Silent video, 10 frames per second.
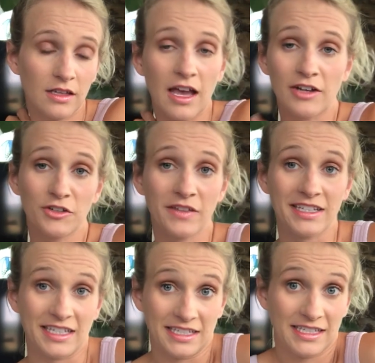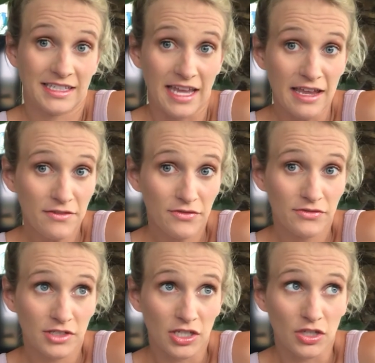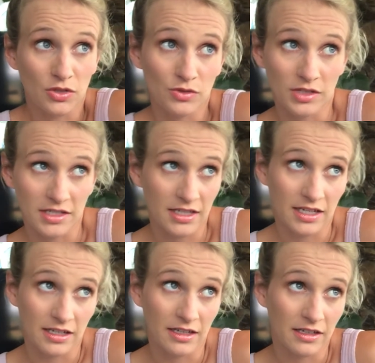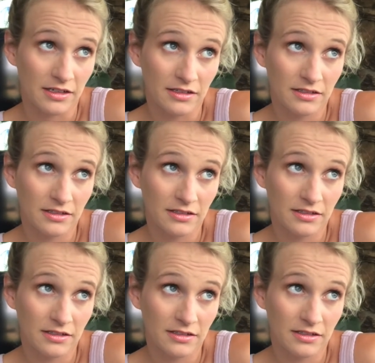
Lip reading: I don't know if that's like safe to use as like a